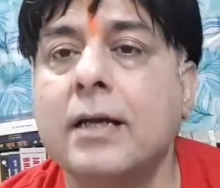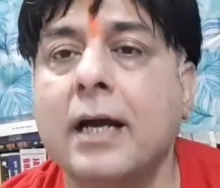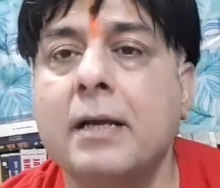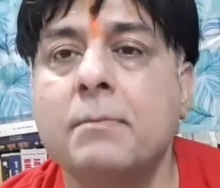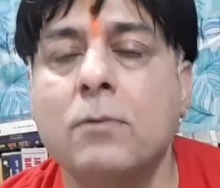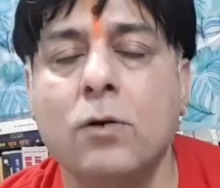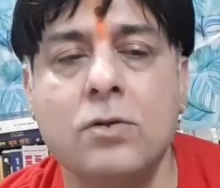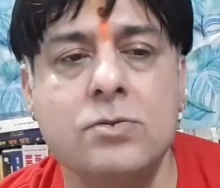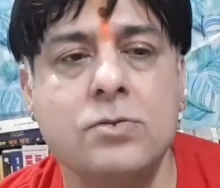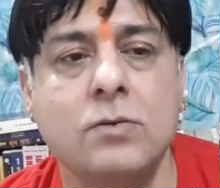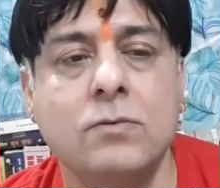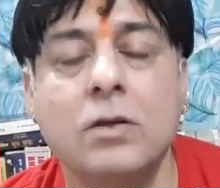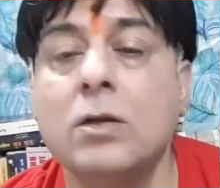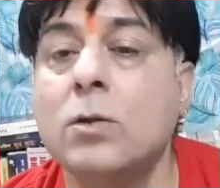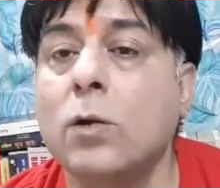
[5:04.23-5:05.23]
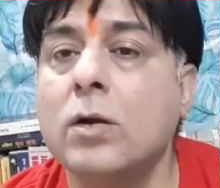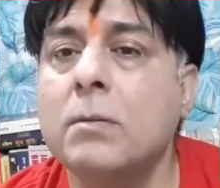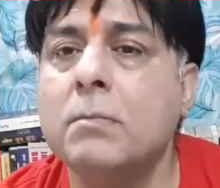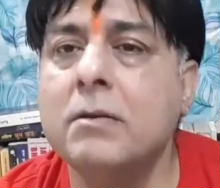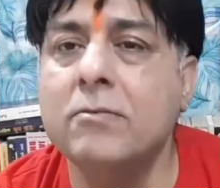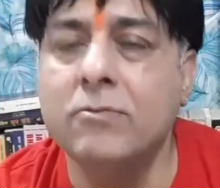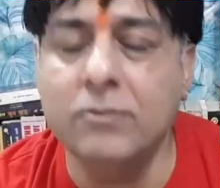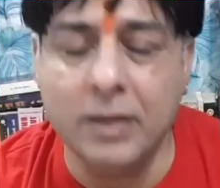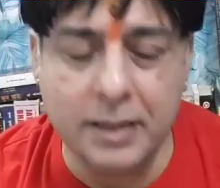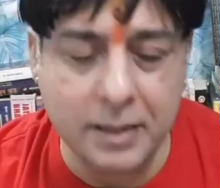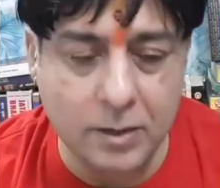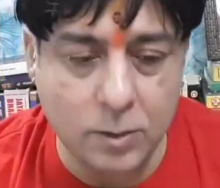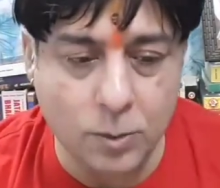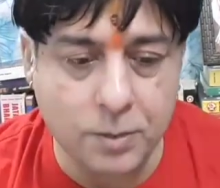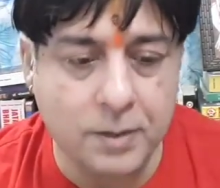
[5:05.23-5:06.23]
time also will not be
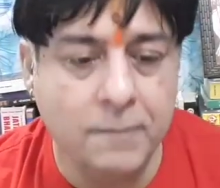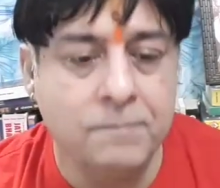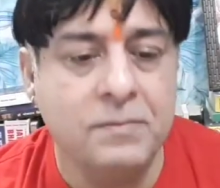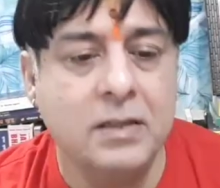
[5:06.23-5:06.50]
very good.